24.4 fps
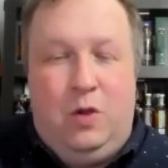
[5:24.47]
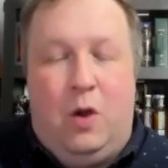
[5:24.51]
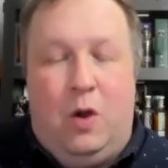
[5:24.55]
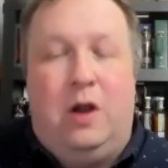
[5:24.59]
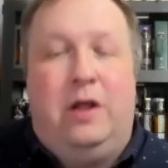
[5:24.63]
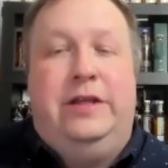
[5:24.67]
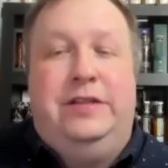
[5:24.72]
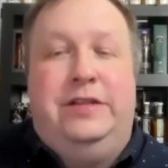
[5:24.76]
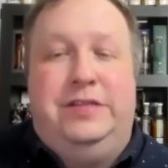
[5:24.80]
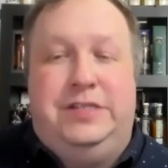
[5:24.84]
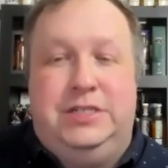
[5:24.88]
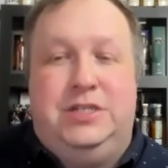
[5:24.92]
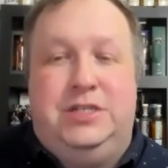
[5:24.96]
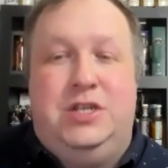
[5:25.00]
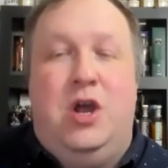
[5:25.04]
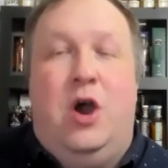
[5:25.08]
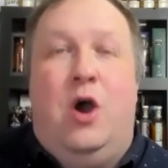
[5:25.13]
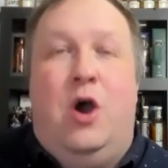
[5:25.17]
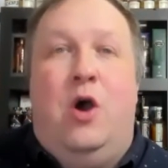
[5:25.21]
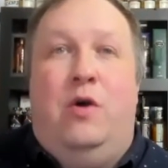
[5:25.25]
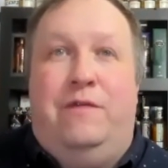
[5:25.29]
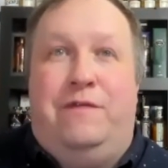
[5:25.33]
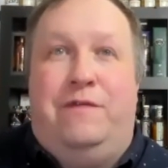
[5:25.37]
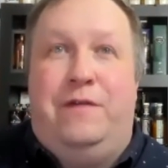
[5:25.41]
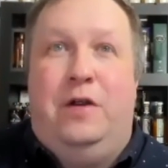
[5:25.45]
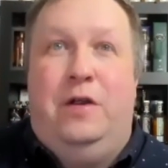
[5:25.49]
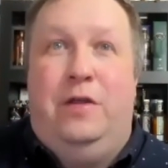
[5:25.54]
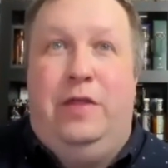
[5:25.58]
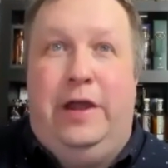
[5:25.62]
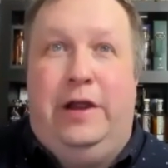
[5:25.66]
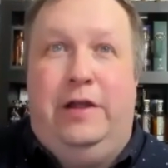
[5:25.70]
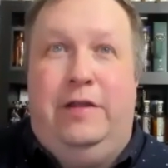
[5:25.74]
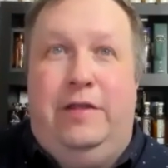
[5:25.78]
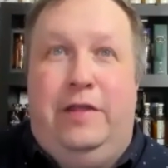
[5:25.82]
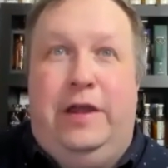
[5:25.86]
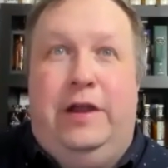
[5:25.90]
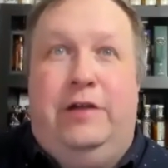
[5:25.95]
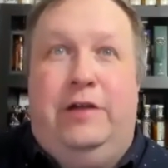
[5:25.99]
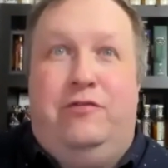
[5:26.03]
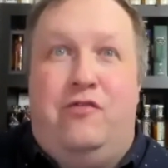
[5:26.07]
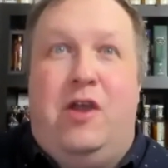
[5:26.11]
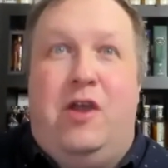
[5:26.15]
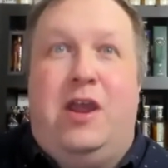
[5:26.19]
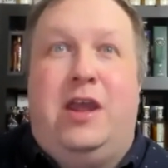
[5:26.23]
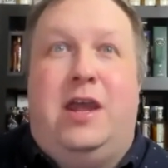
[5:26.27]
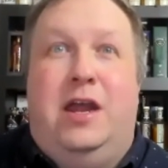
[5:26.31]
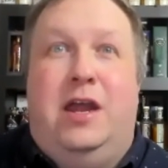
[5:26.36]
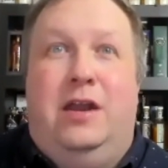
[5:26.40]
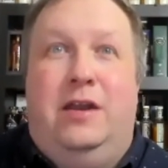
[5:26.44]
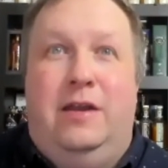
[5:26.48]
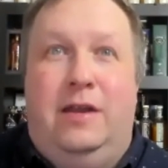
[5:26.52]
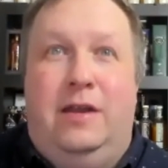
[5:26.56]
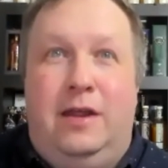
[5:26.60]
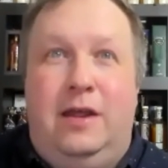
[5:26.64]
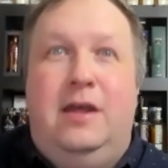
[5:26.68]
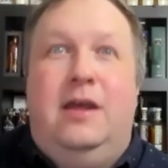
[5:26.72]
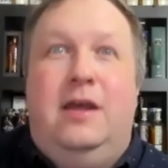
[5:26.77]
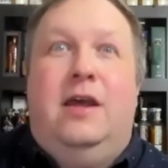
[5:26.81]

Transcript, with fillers: Orleans is known for their drinking